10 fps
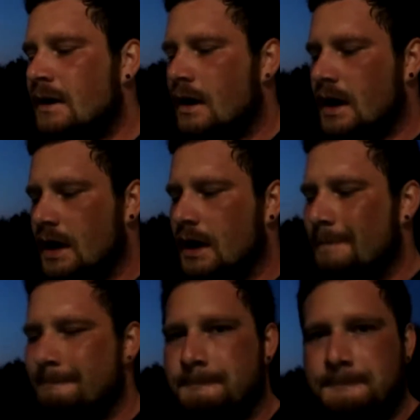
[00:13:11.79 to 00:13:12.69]

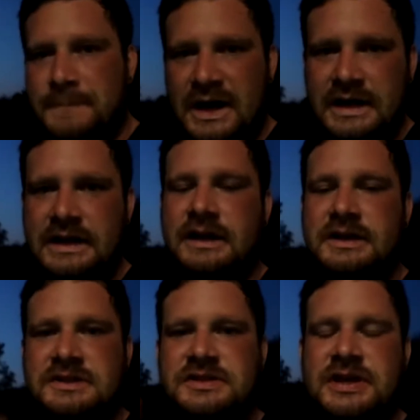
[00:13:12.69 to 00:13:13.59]
But
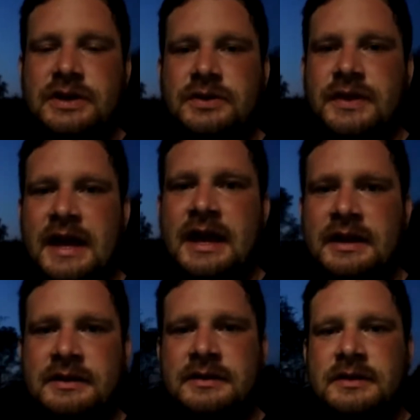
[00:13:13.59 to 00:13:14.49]
until
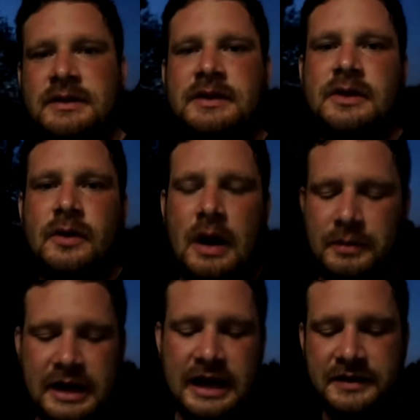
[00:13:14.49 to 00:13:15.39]
then, I'm
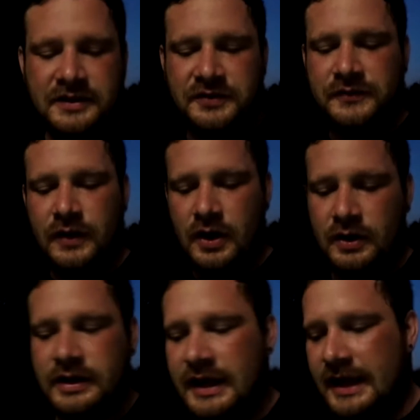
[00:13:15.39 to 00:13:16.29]
going to end this
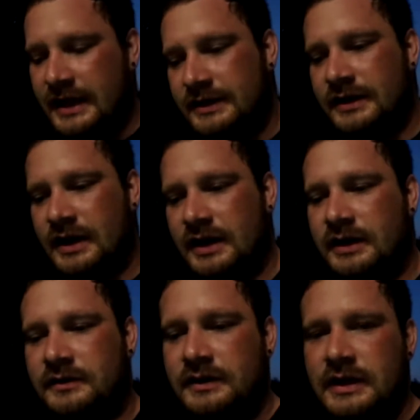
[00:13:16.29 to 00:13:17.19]
vlog and
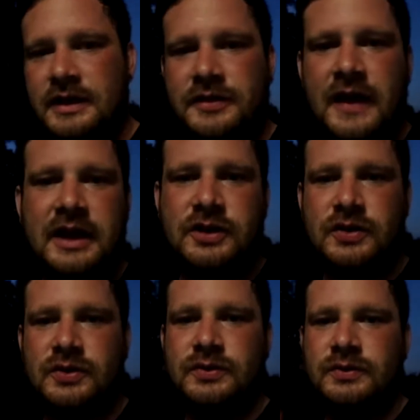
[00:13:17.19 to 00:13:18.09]
thank
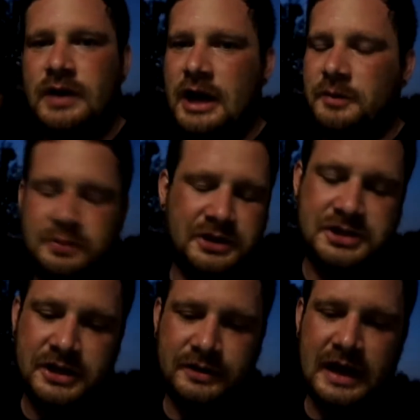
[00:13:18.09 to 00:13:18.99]
you. I
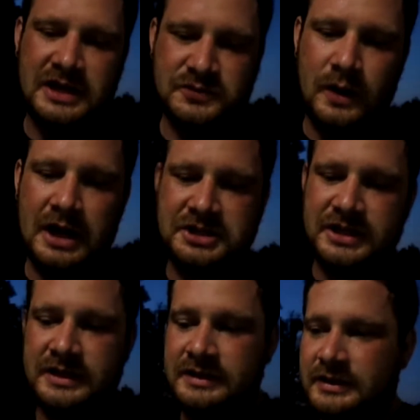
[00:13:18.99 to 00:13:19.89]
appreciate you guys watching.